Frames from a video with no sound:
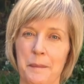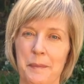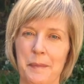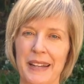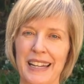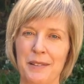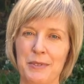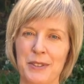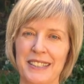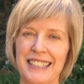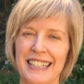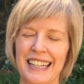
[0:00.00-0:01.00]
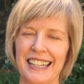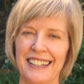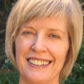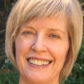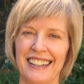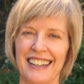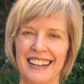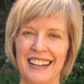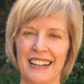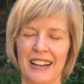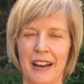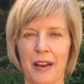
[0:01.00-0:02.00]
My name's Kristine,
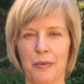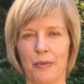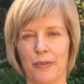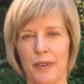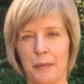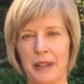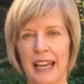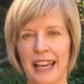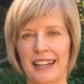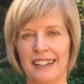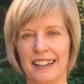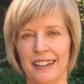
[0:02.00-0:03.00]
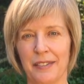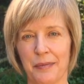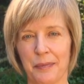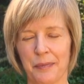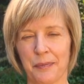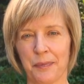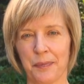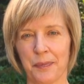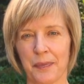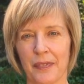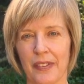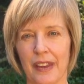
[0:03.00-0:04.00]
and I'm from Canada.
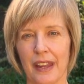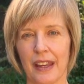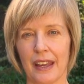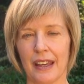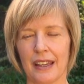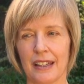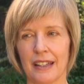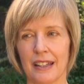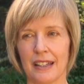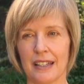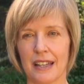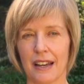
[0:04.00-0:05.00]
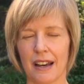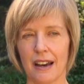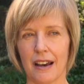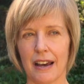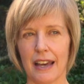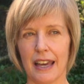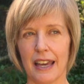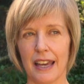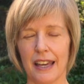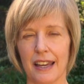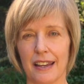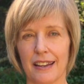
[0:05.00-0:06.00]
And
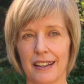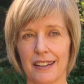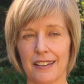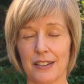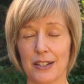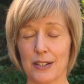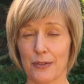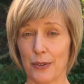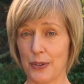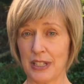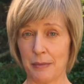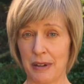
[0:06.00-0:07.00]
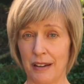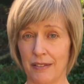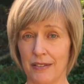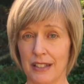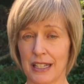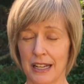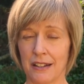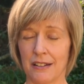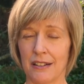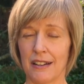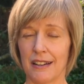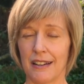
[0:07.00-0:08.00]
this is the first time I've
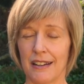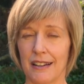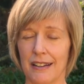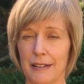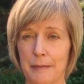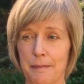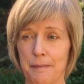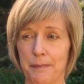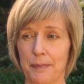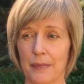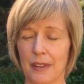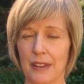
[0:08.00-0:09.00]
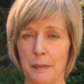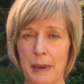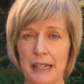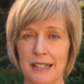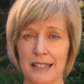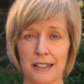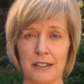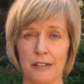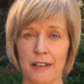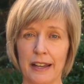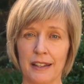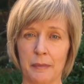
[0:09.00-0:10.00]
done the medicine or
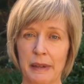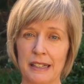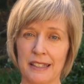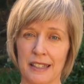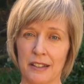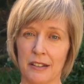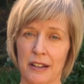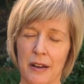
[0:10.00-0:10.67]
had the medicine.